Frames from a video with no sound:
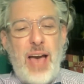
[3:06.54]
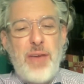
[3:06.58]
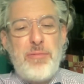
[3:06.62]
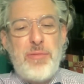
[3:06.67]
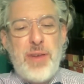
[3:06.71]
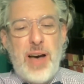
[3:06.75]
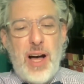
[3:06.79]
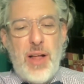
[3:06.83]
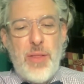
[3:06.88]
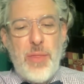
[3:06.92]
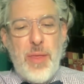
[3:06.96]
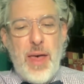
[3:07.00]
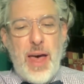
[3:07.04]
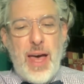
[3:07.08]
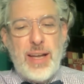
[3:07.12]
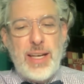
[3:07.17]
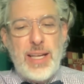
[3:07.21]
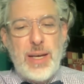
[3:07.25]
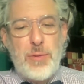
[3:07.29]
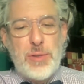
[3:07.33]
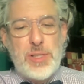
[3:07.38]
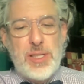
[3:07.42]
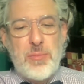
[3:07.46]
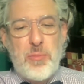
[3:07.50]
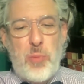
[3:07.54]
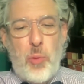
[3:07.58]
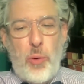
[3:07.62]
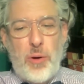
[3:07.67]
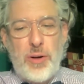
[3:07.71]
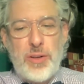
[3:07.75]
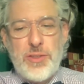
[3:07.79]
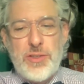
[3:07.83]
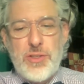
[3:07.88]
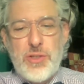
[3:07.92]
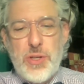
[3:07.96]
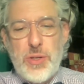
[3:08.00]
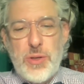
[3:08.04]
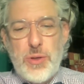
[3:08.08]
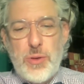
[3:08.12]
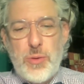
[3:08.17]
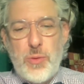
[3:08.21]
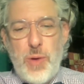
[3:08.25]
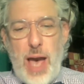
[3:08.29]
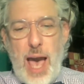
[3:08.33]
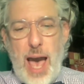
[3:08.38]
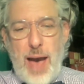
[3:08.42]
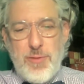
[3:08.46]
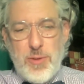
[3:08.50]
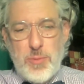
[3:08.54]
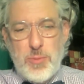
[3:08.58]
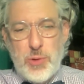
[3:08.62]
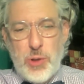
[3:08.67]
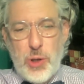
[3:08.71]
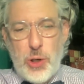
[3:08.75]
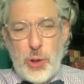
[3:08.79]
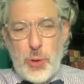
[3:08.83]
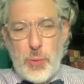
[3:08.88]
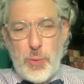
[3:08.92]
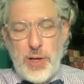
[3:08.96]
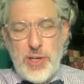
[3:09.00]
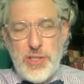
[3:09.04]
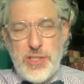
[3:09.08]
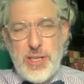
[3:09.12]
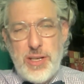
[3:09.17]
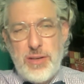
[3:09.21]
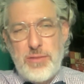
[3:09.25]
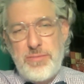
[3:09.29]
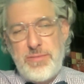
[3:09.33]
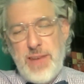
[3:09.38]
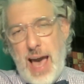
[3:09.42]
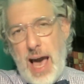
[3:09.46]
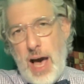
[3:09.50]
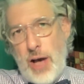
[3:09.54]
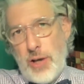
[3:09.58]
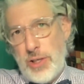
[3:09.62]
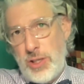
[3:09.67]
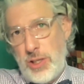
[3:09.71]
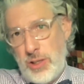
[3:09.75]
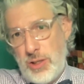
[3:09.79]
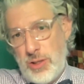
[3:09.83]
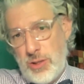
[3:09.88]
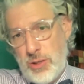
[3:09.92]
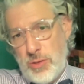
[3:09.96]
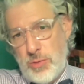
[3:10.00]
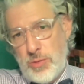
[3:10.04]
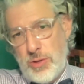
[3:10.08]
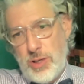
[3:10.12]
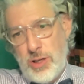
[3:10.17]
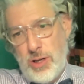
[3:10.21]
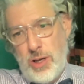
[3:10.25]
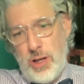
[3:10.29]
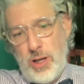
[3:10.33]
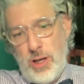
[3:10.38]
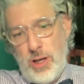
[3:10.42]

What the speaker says: felt that it was important to have a brokerage that valued